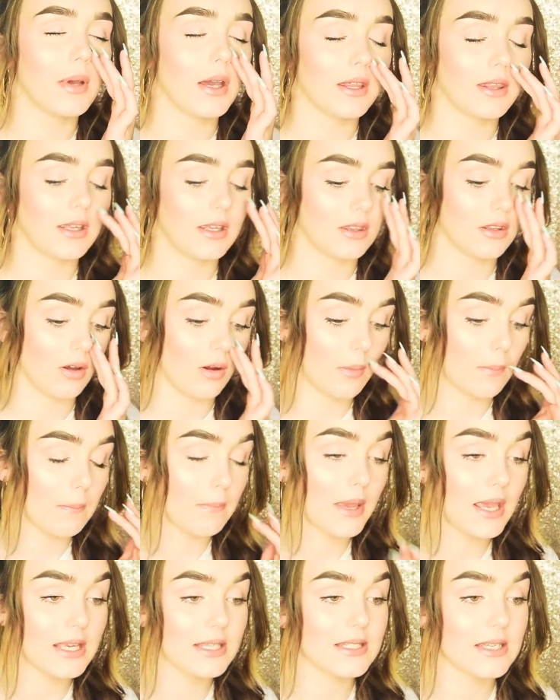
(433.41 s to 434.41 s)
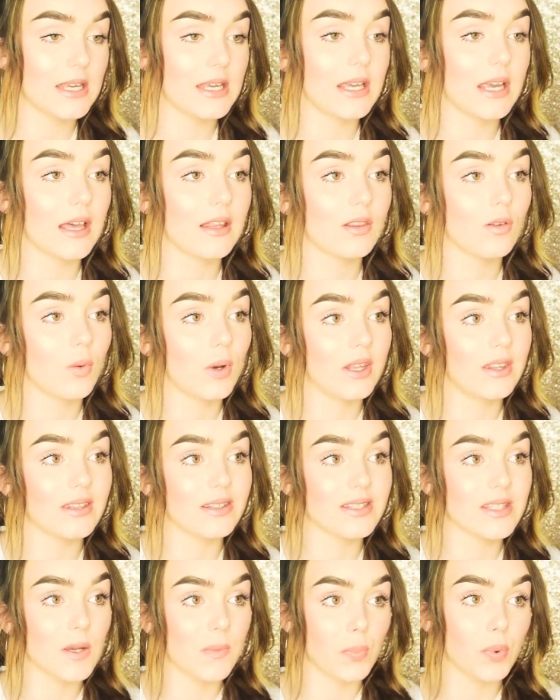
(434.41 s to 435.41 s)
I think they're amazing, and the way they
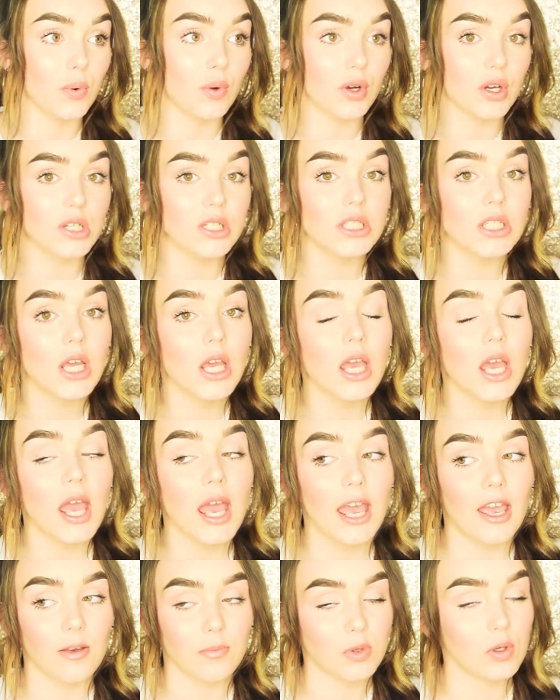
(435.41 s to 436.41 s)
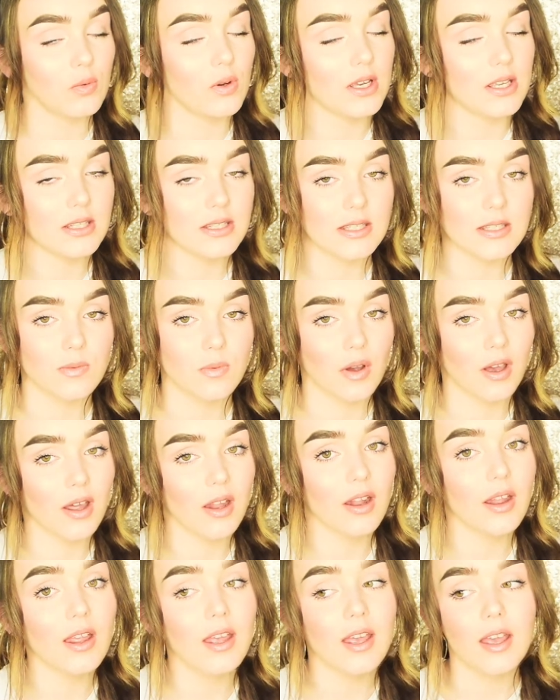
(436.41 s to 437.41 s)
support MUAs as
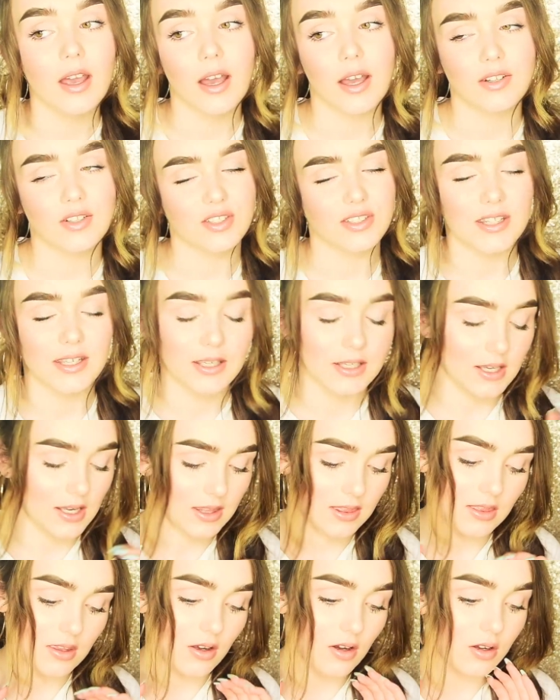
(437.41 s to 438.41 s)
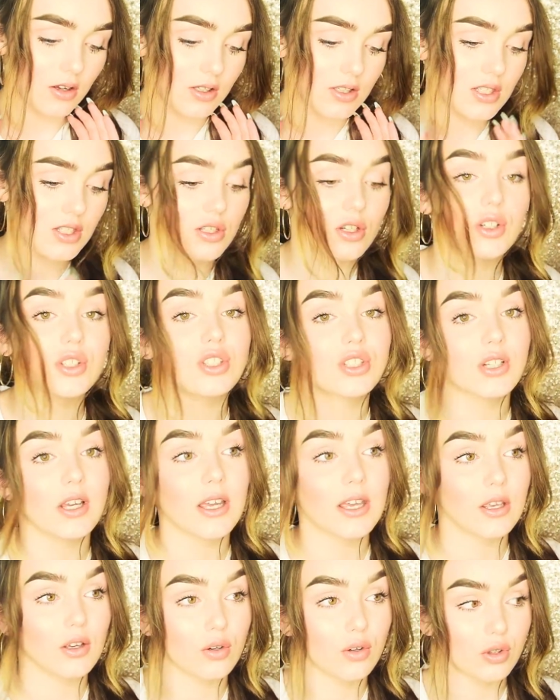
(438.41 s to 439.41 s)
well, I just think they're such
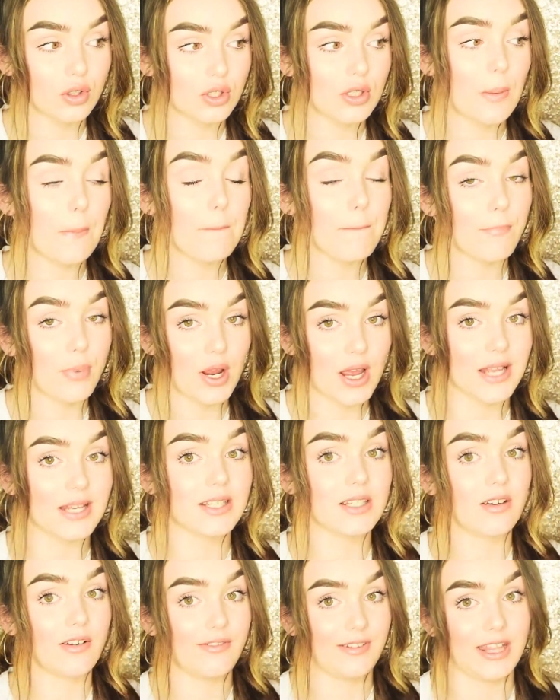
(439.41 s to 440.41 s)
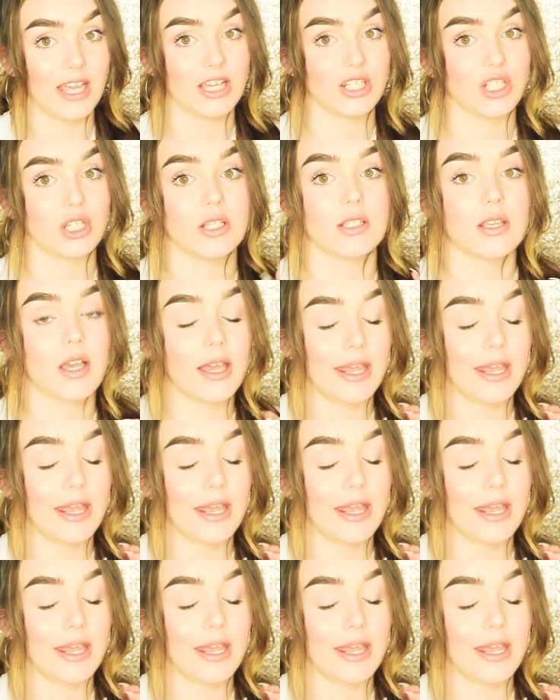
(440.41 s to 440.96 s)
a good brand of lashes.